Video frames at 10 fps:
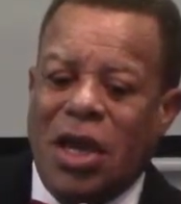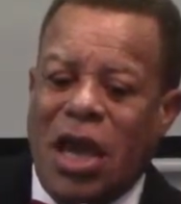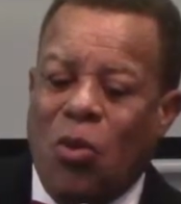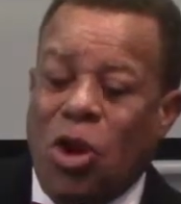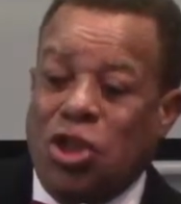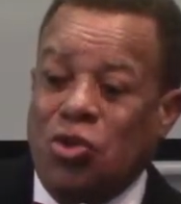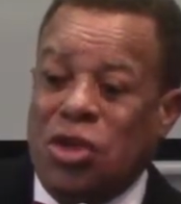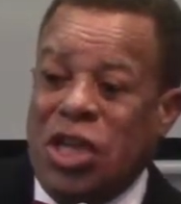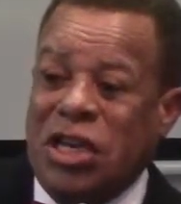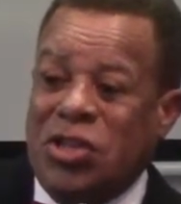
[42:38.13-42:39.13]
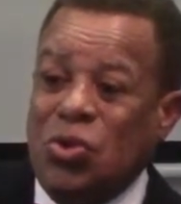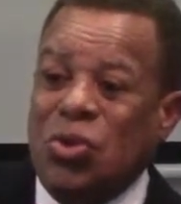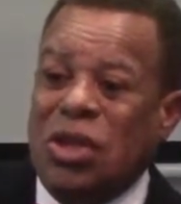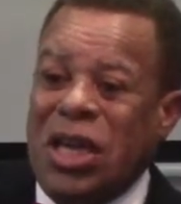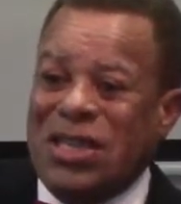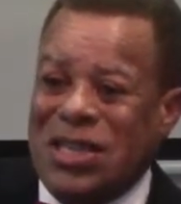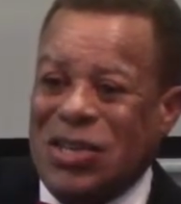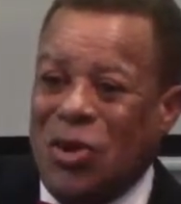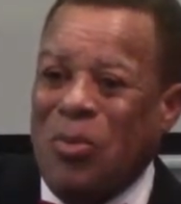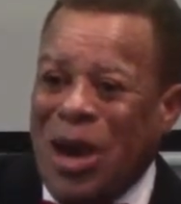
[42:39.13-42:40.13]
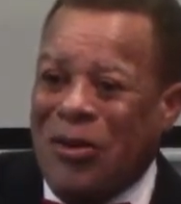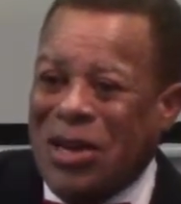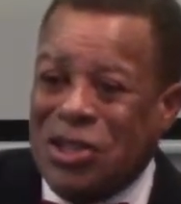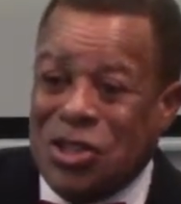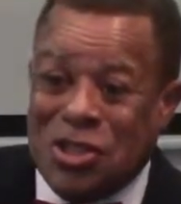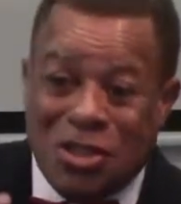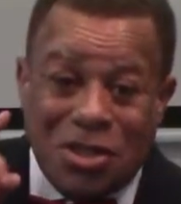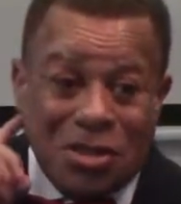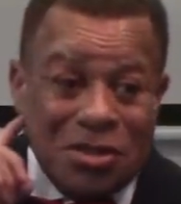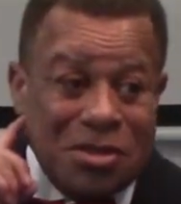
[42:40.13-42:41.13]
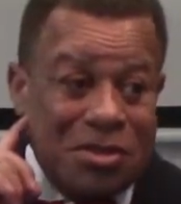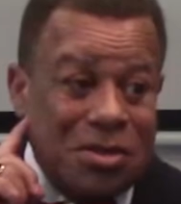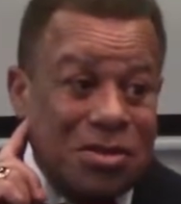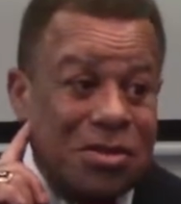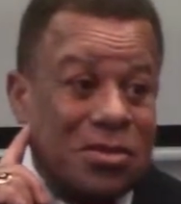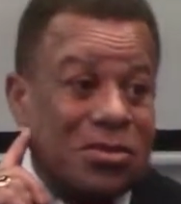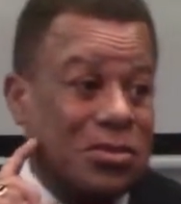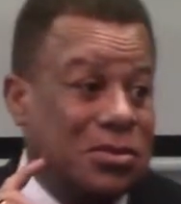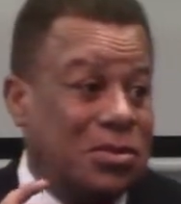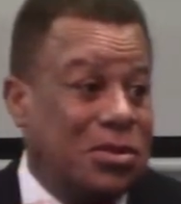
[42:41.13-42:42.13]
And what you did to get your marriage. Mm -hmm. right.